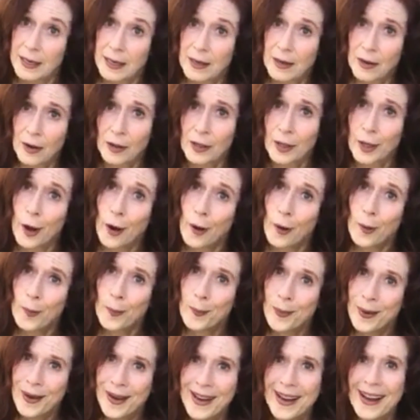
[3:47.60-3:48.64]
calling
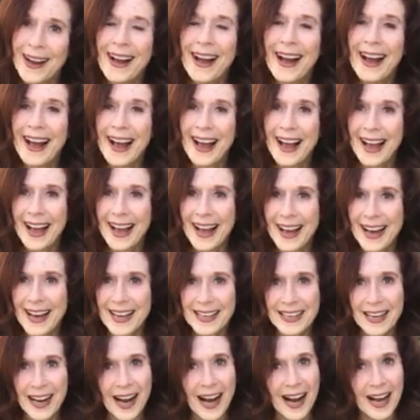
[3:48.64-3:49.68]
home,
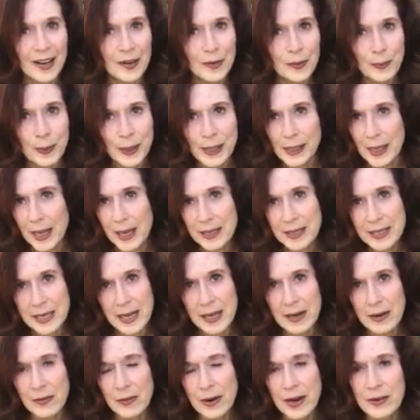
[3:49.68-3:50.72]
and I will be glad to
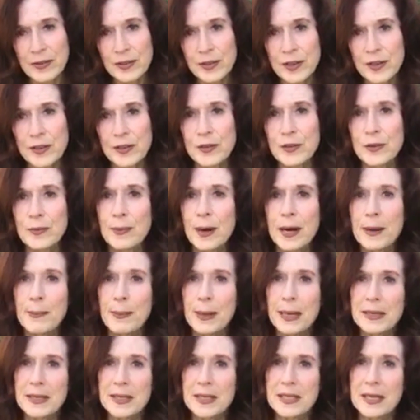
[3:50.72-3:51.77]
get around to it and do my
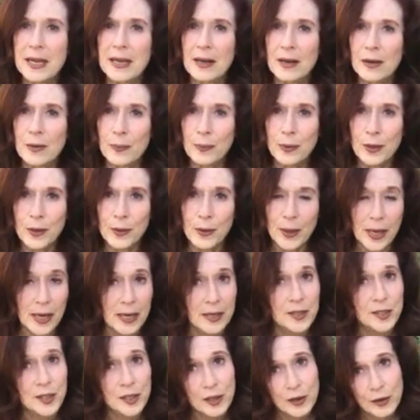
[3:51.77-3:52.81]
best to help you
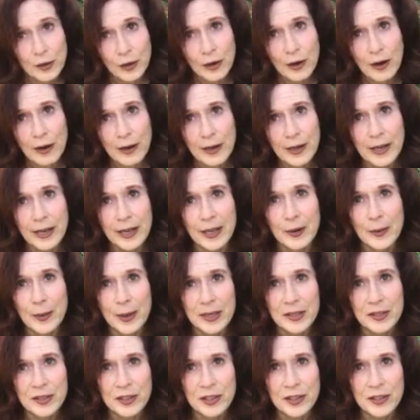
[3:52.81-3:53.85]
answer your gardening
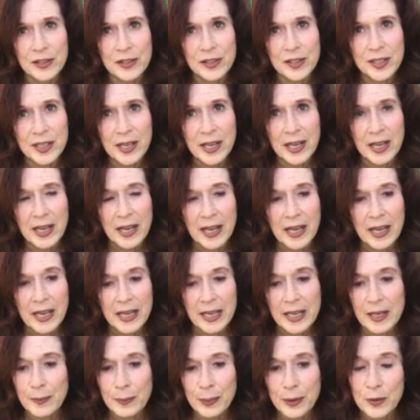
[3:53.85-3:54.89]
questions.
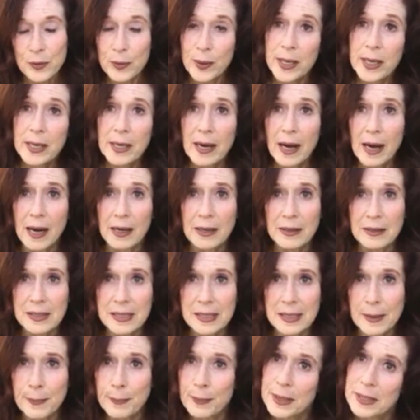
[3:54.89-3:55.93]
In between, I'll
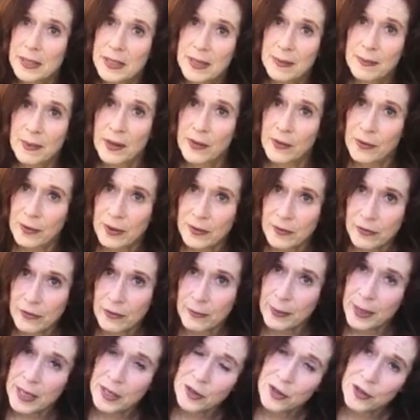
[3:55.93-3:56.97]
slip in some other
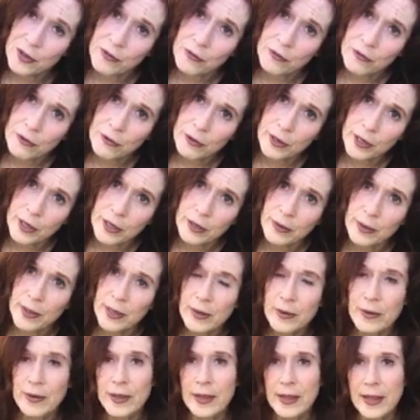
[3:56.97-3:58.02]
information for you
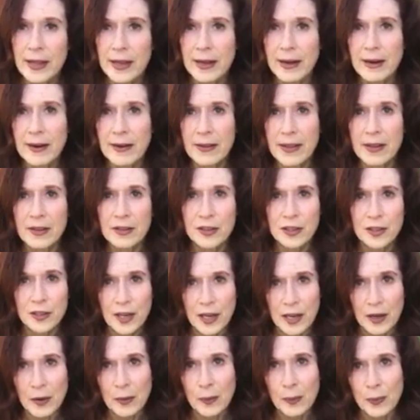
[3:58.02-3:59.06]
here and there that should
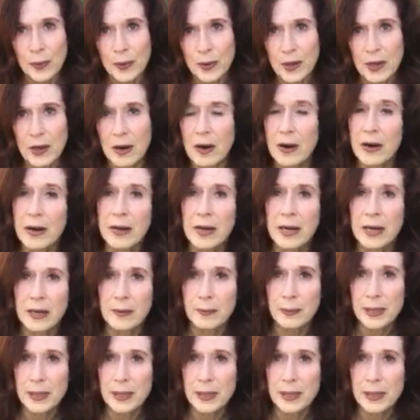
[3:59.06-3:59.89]
help with gardening,